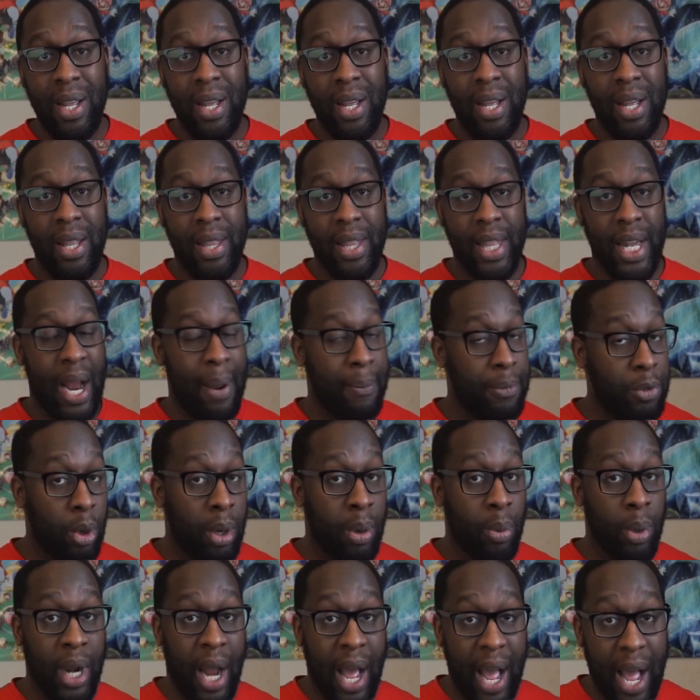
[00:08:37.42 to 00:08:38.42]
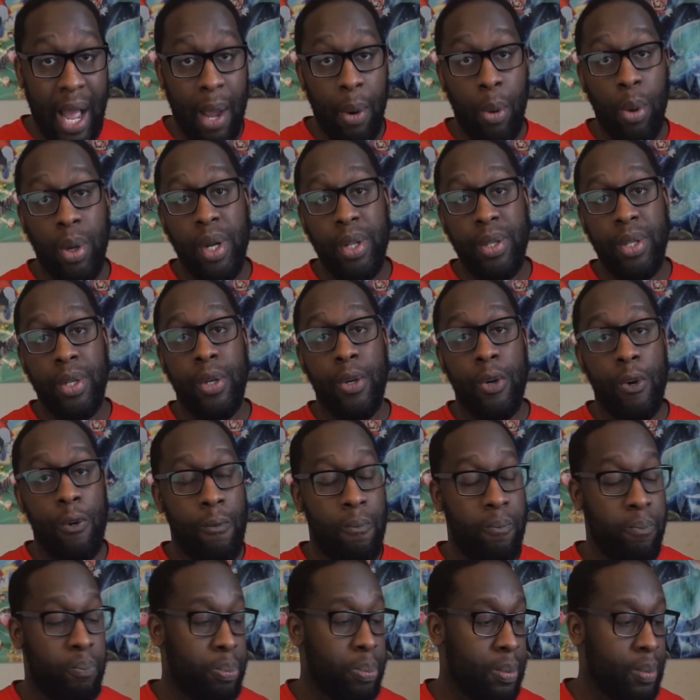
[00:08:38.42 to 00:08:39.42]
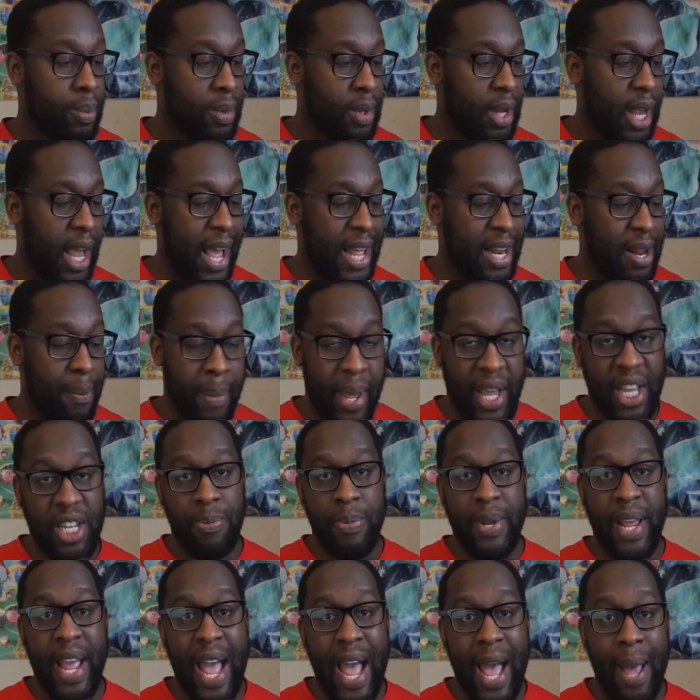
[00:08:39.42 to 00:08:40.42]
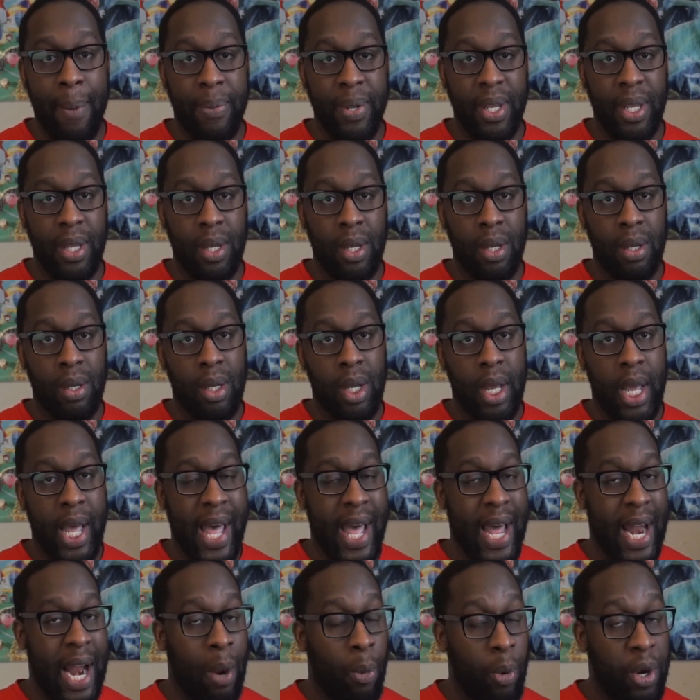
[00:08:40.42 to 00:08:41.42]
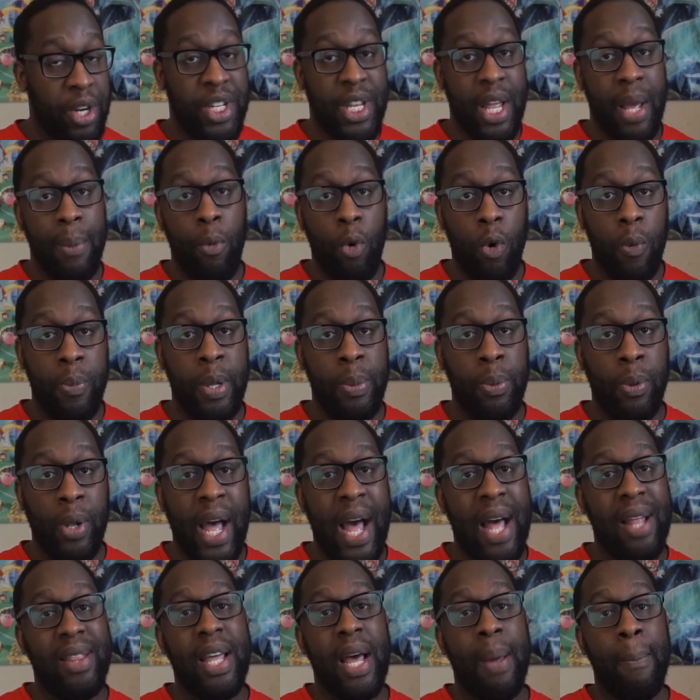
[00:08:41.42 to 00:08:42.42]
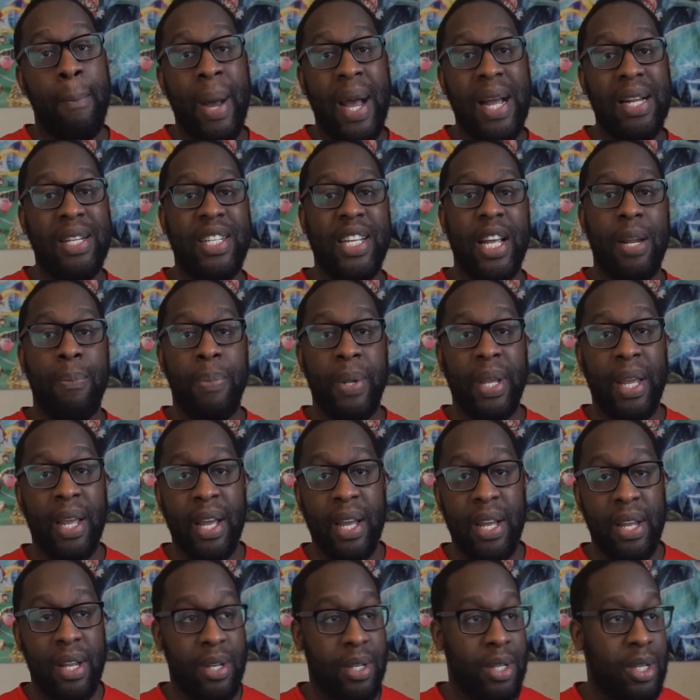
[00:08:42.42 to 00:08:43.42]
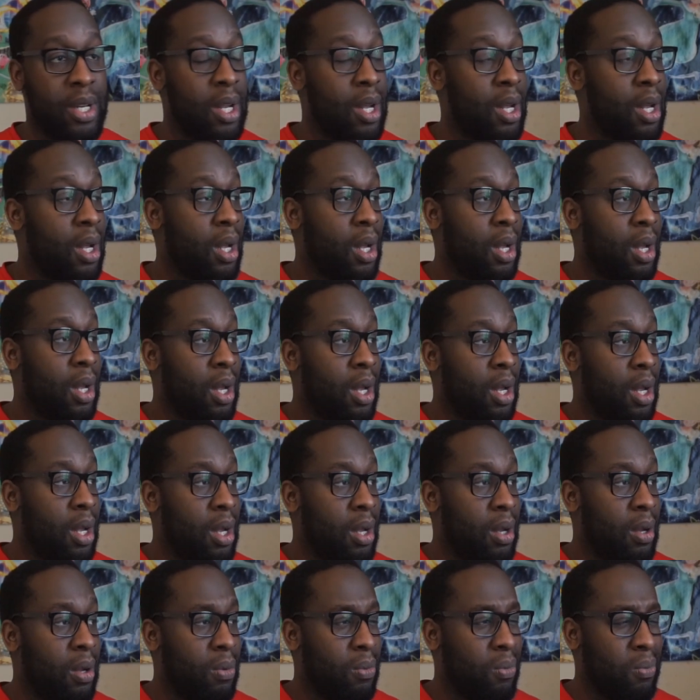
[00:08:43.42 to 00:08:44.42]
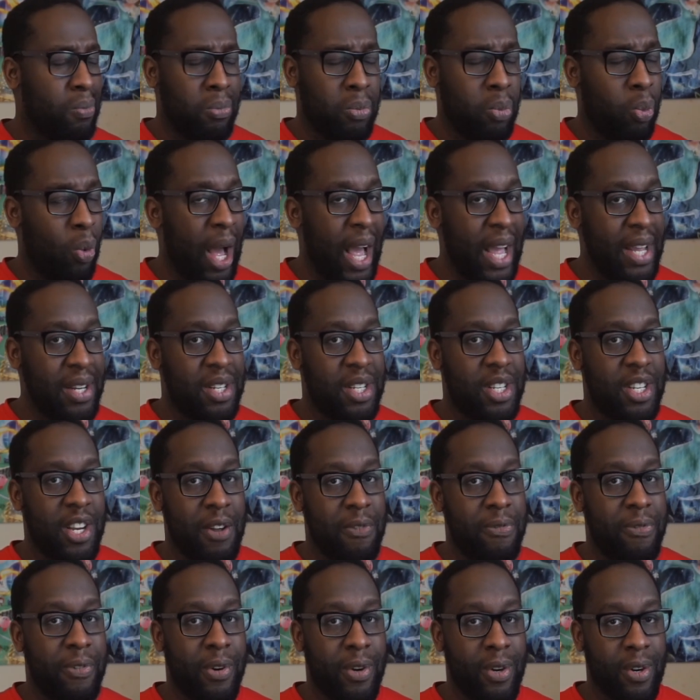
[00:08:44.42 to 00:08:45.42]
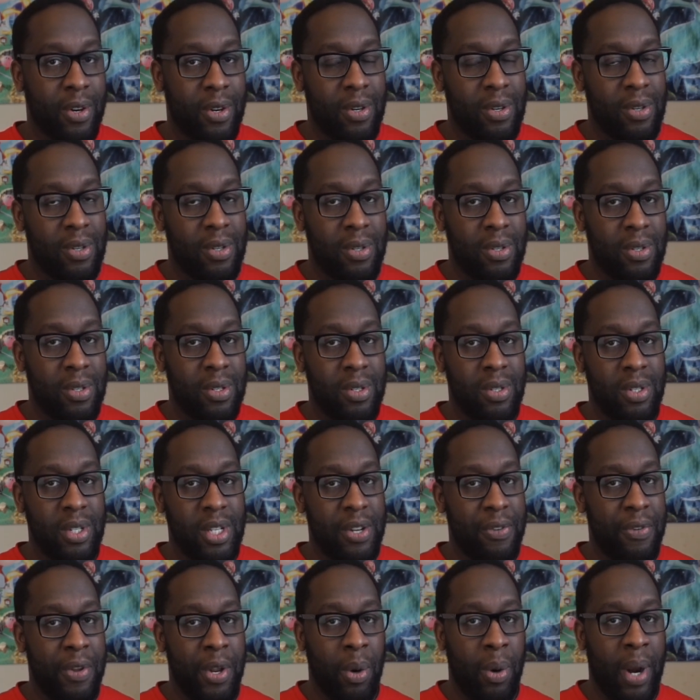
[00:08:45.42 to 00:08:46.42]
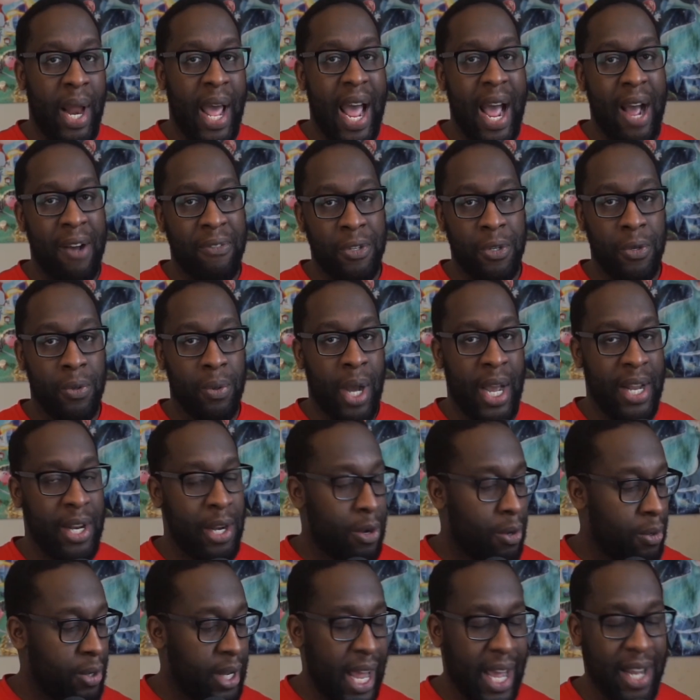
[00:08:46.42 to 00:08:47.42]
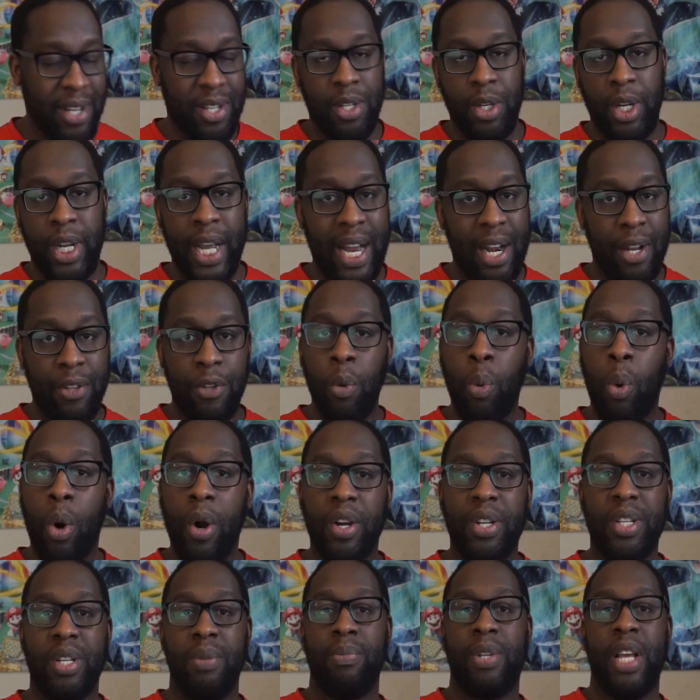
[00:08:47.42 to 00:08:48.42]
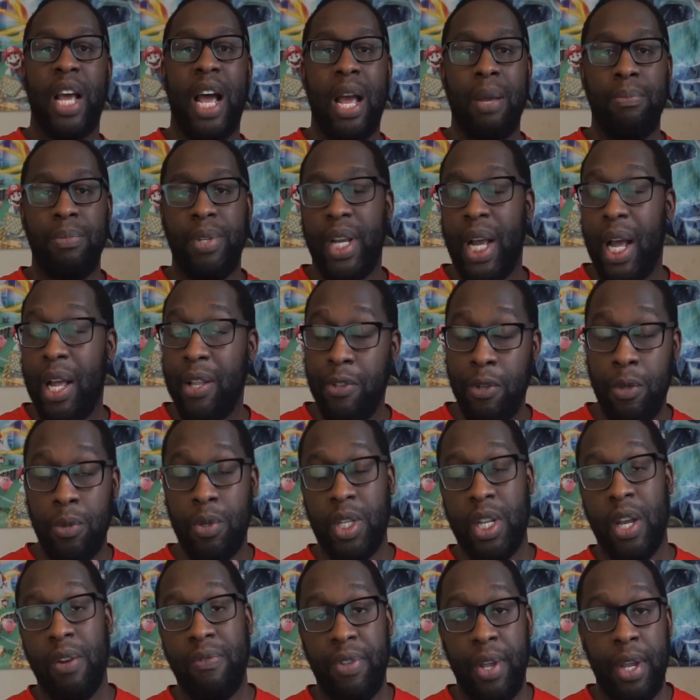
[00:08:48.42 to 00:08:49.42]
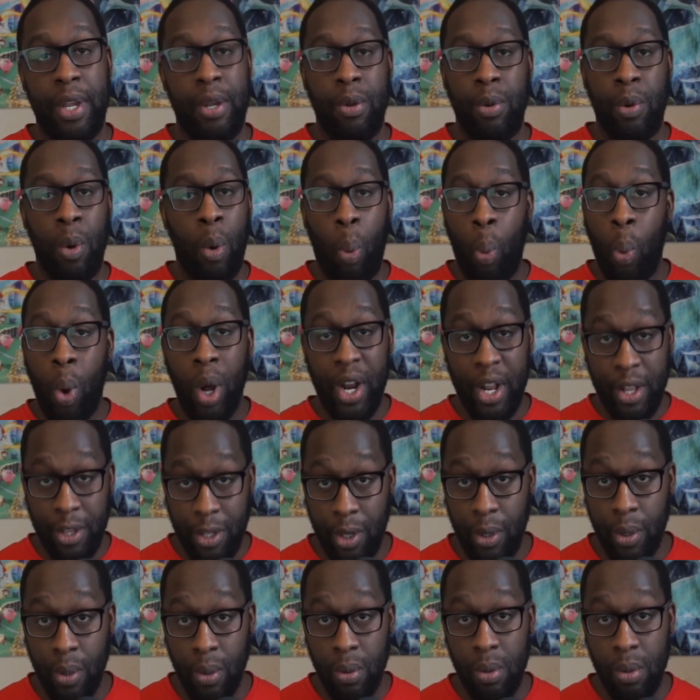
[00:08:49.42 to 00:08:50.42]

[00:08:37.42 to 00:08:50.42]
that I'm doing what I want to do, and it makes me happy. And I wish that more people had that mindset, because why suffer if you don't have to? I know, yes, you got to do work sometimes. You got to do stuff that you don't want to do.